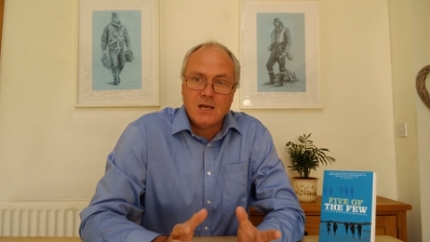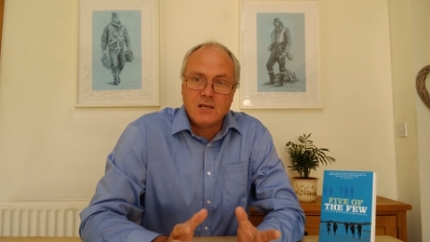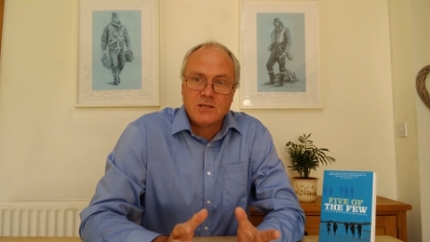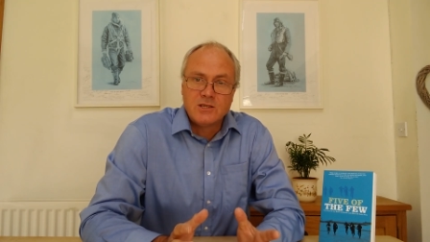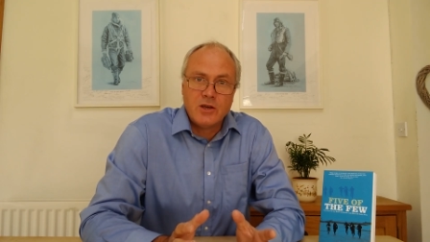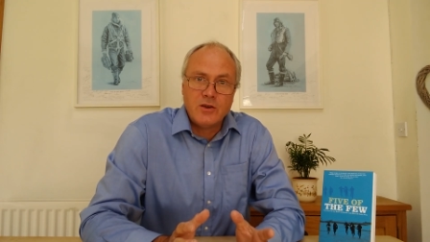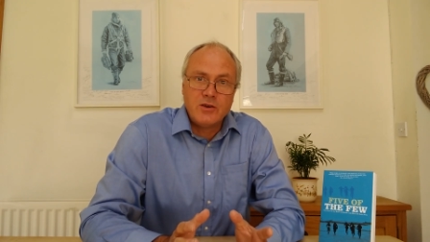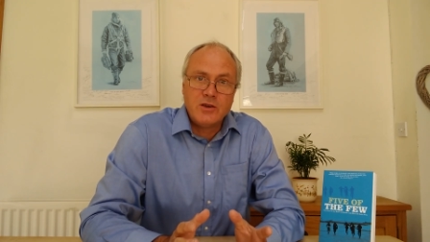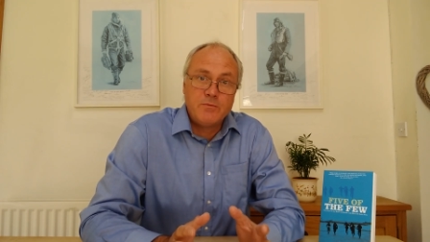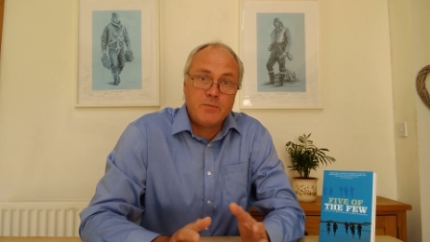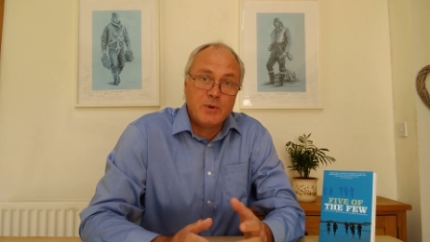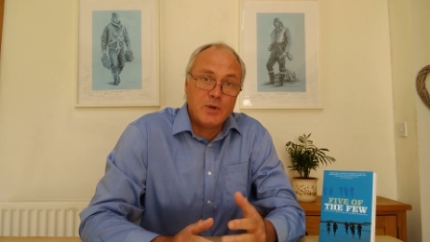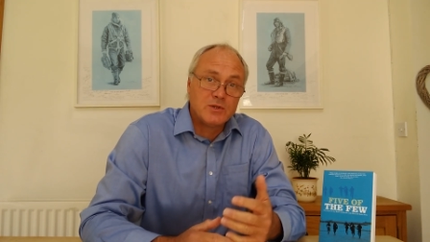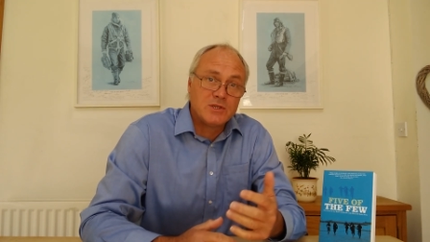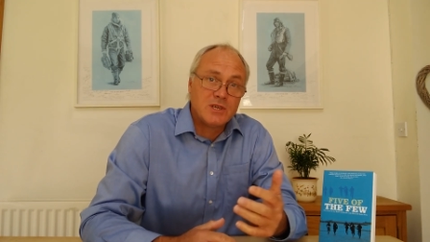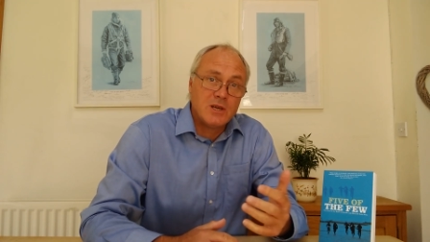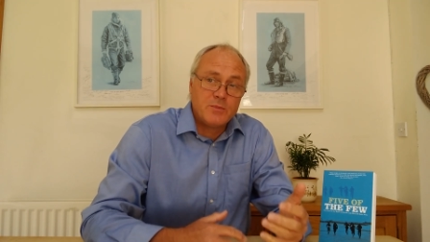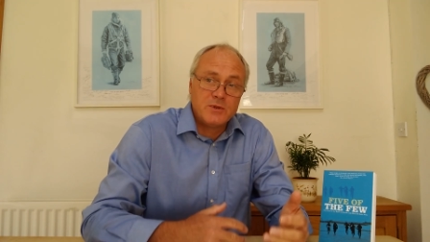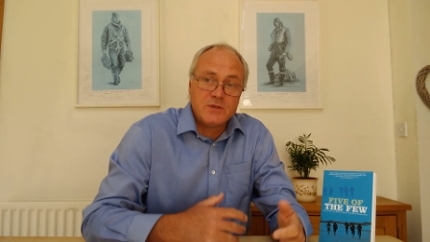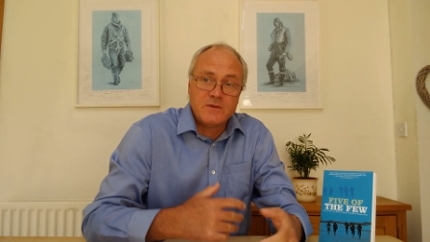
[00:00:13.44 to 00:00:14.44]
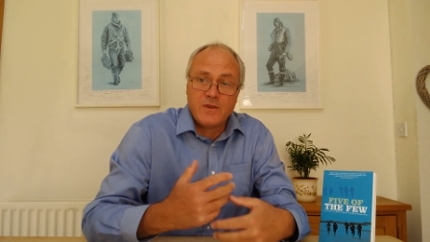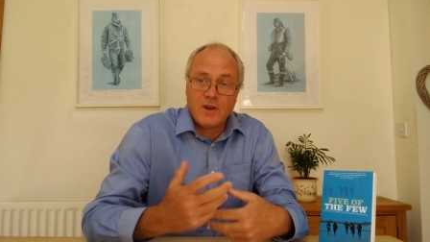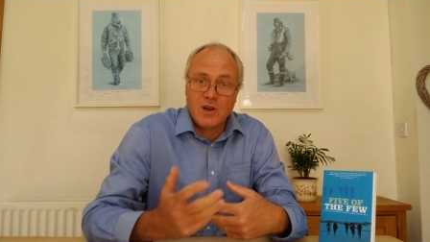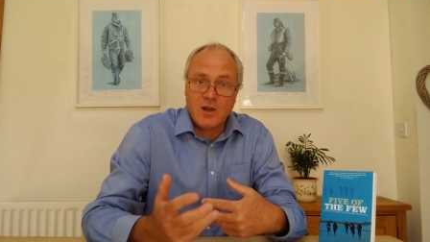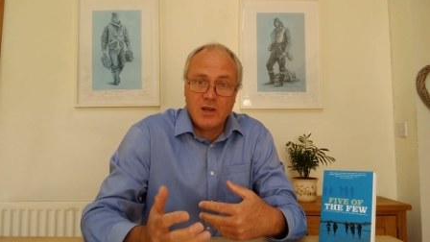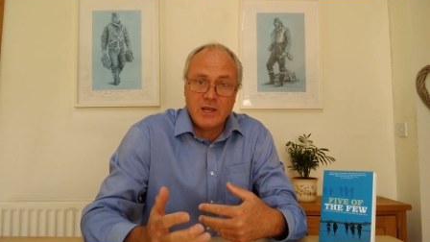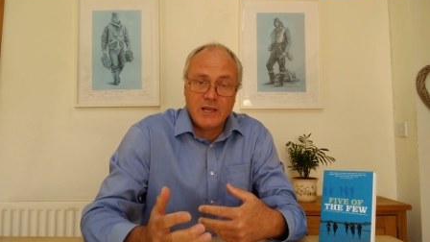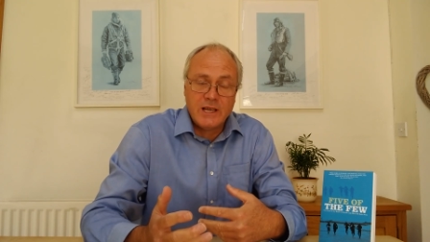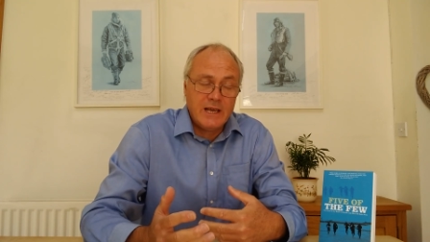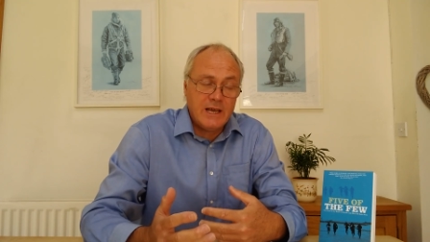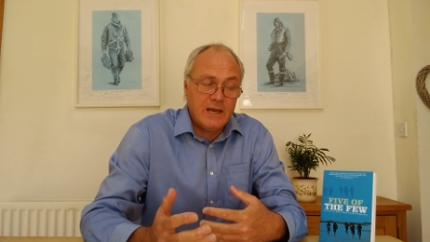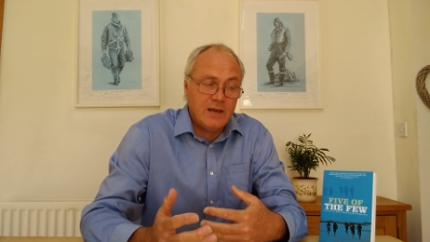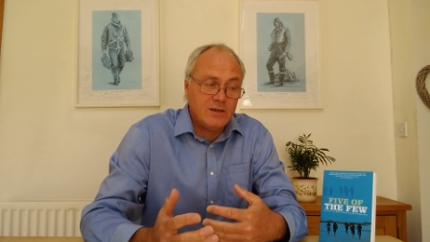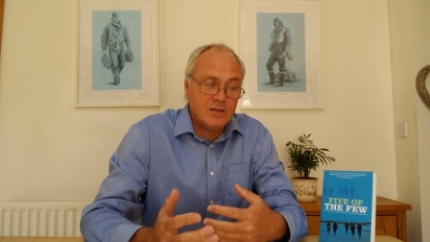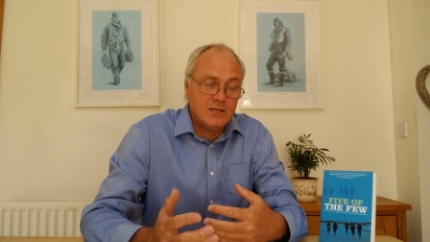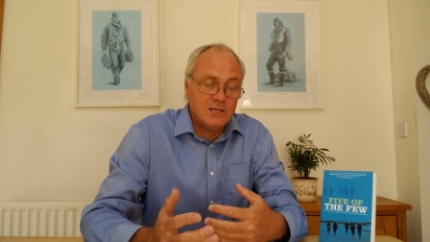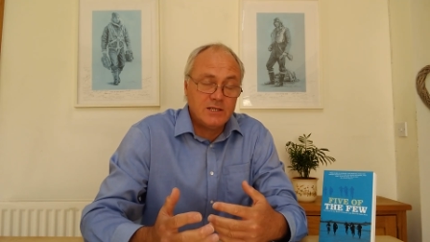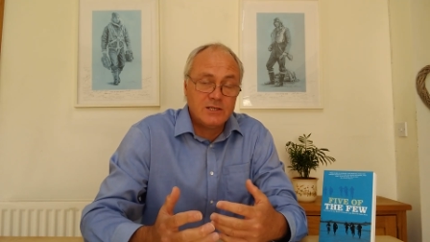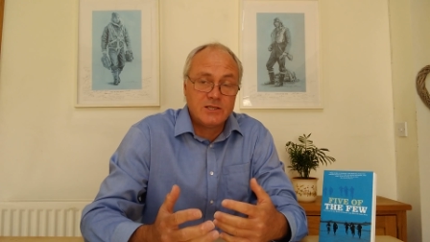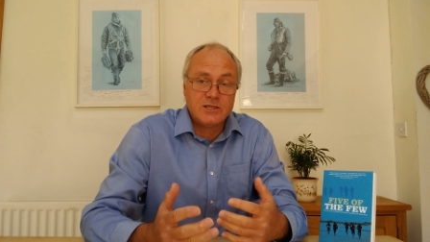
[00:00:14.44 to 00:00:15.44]
Tony built up his flying
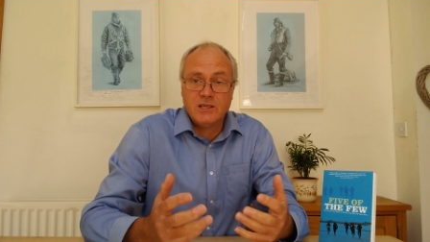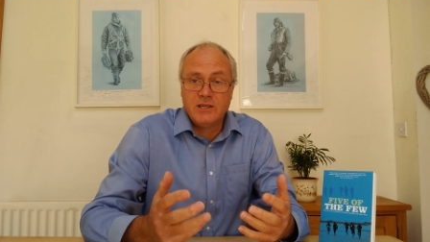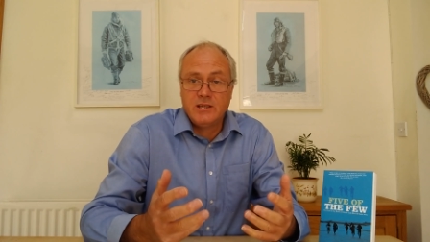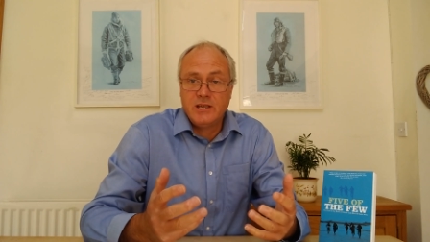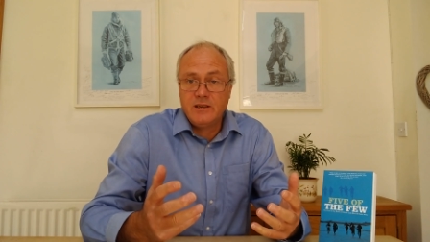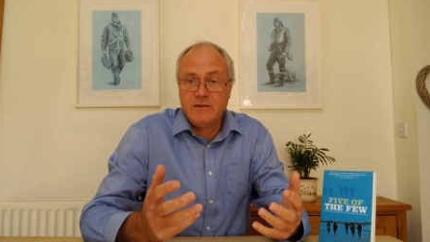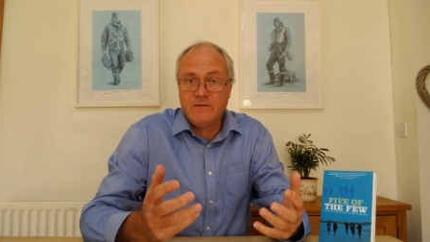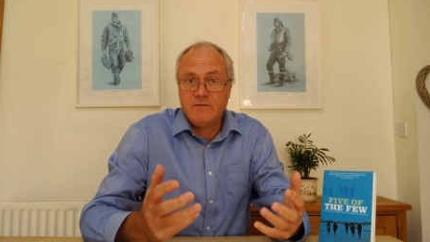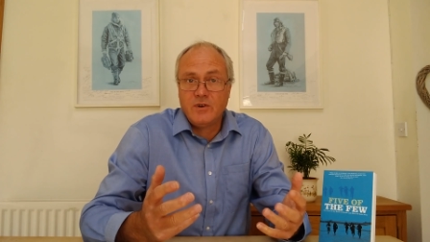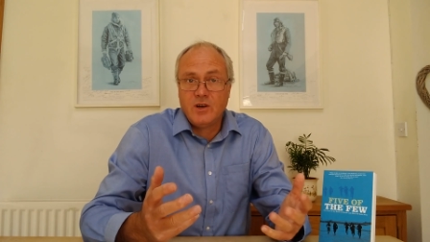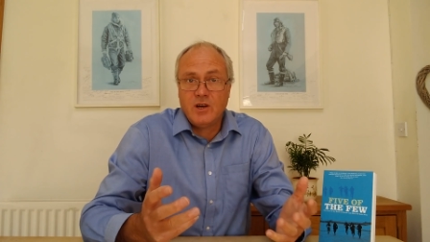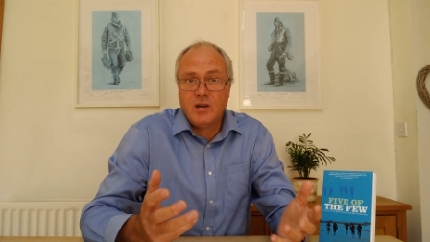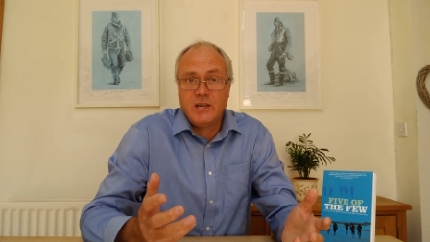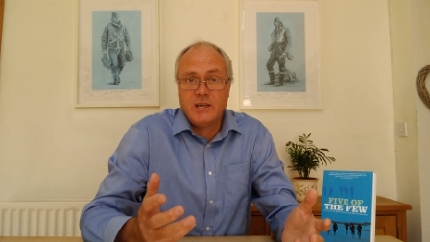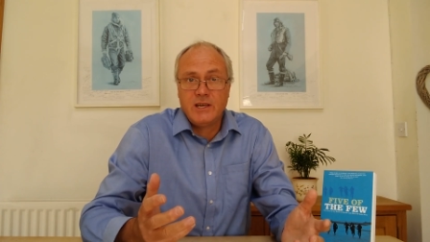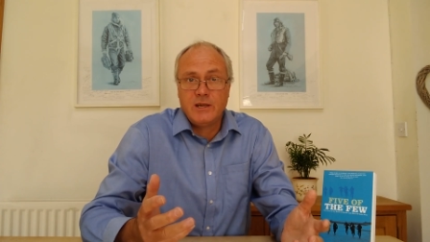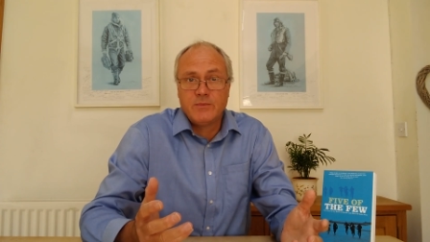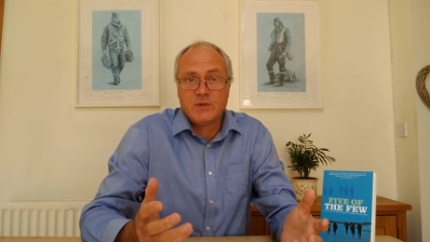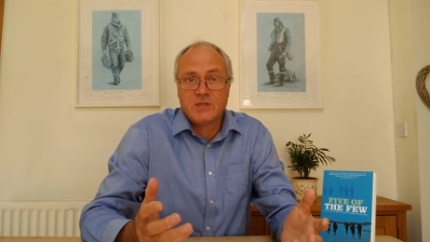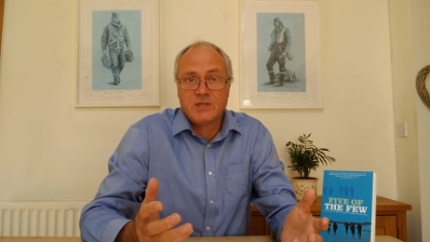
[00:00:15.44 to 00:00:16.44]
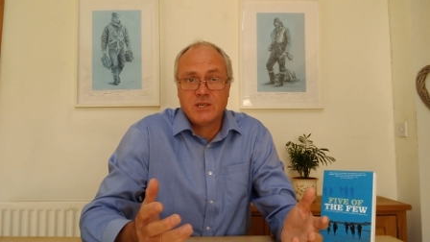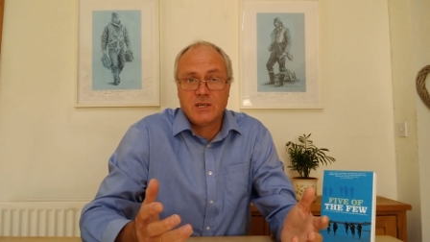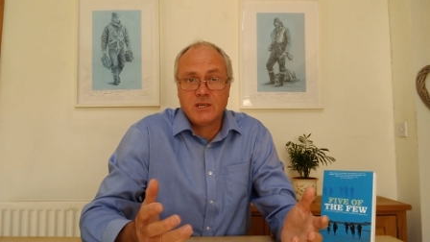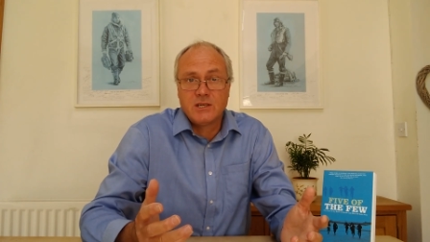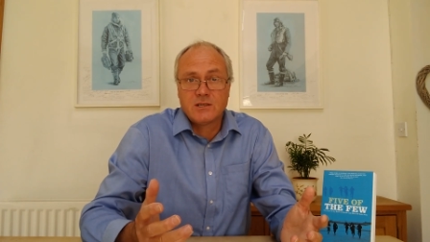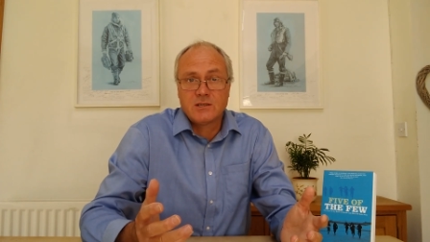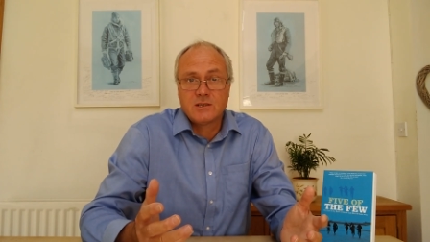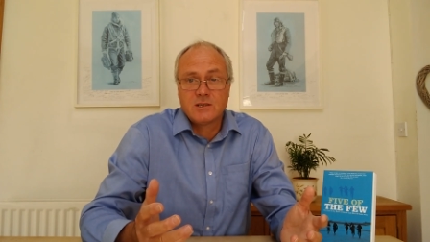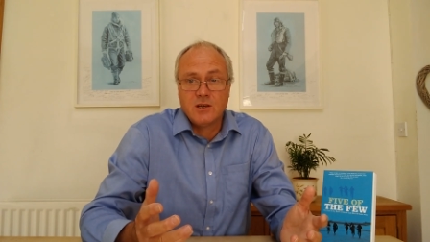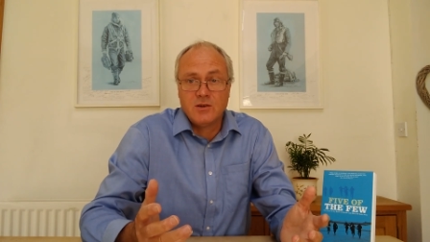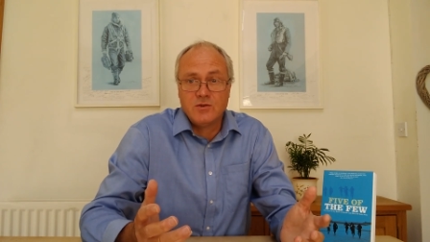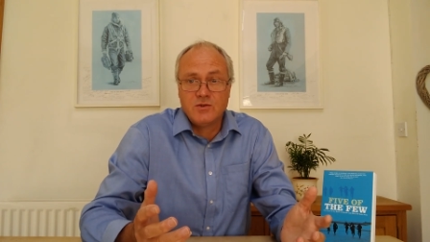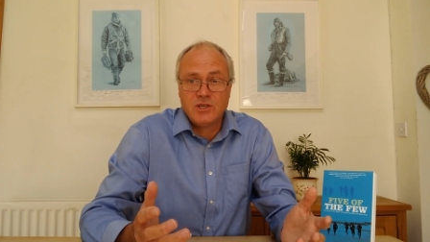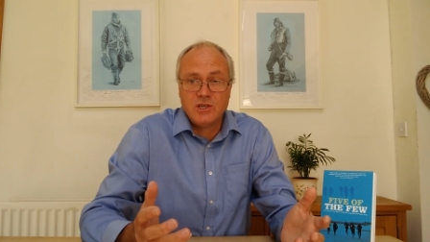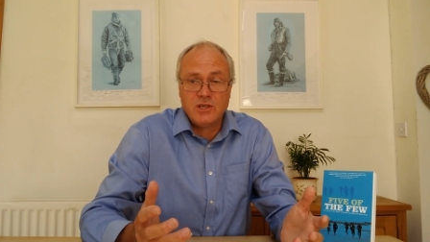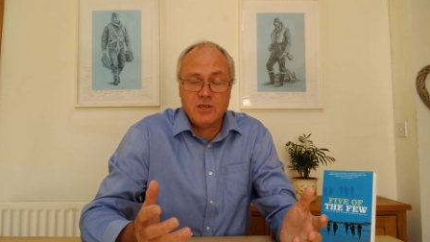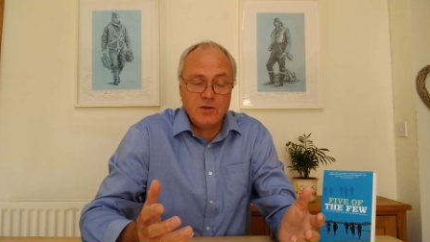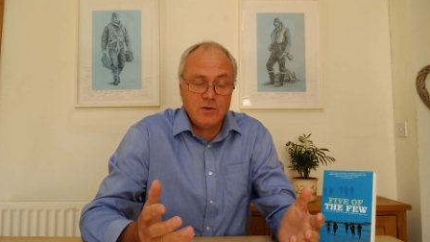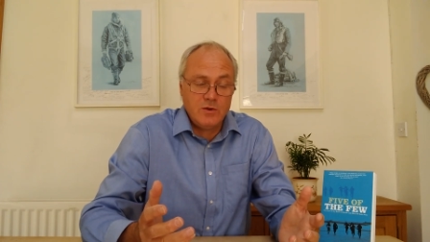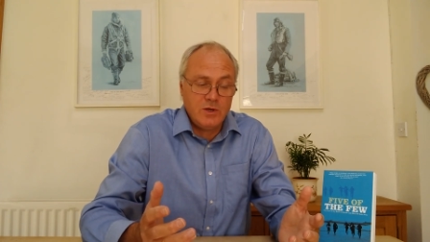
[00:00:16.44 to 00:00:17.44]
hours and then via number six
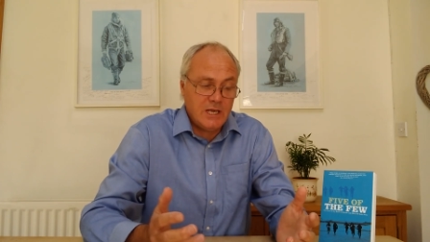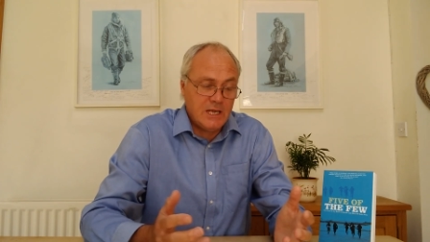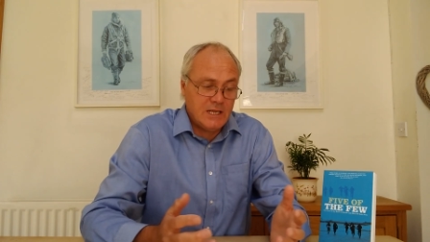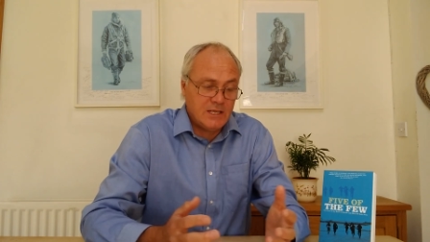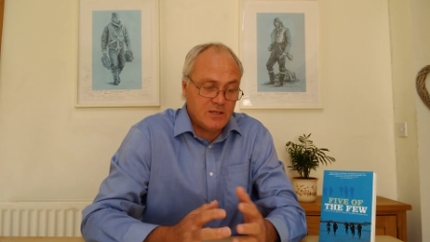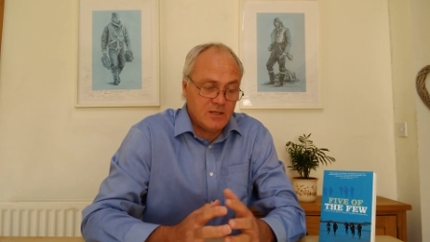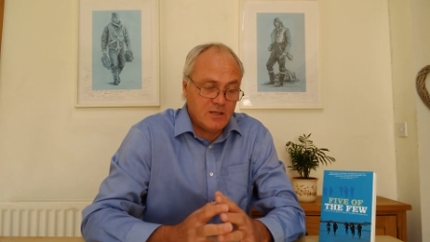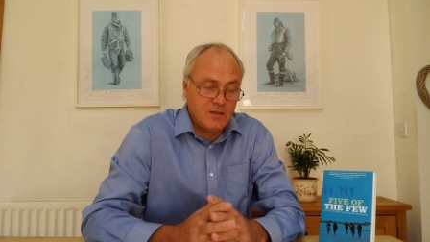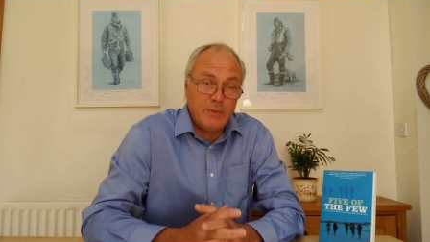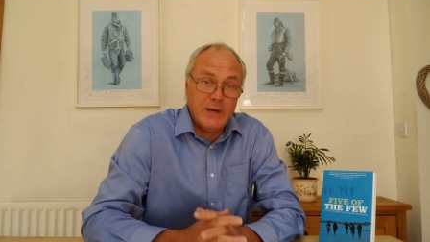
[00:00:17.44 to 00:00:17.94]
OTU he entered the